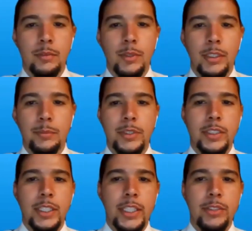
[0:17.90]
Welcome to
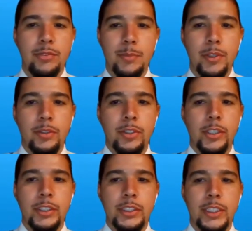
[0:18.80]
today's remote New
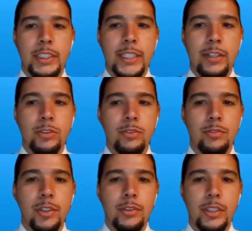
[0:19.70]
York City Council
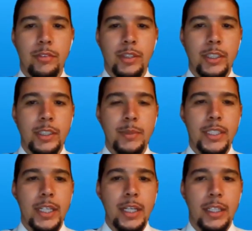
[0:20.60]
vote of the
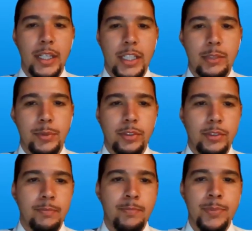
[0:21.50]
Committee on Hospitals.
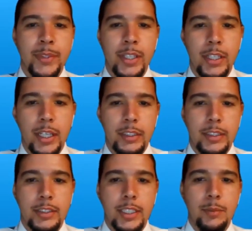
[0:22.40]
At
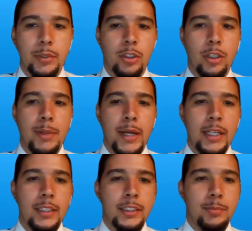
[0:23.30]
this time, would all
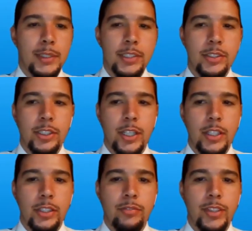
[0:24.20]
panelists please turn
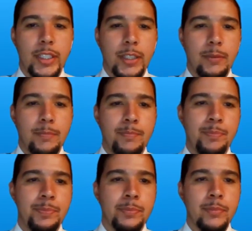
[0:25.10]
on your video?
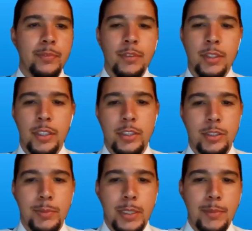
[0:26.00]

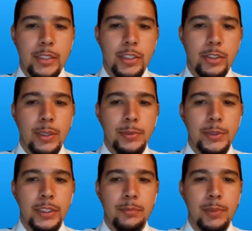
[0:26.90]
To minimize
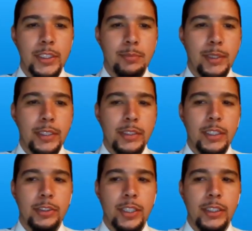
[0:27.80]
disruption, please place
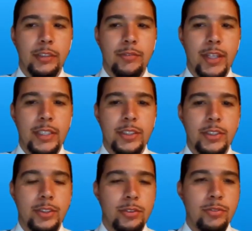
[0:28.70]
electronic
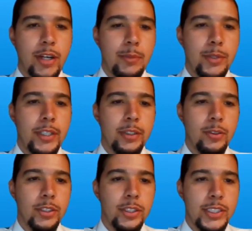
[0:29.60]
devices to vibrate
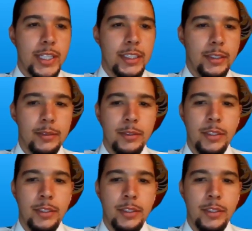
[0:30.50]
or silent.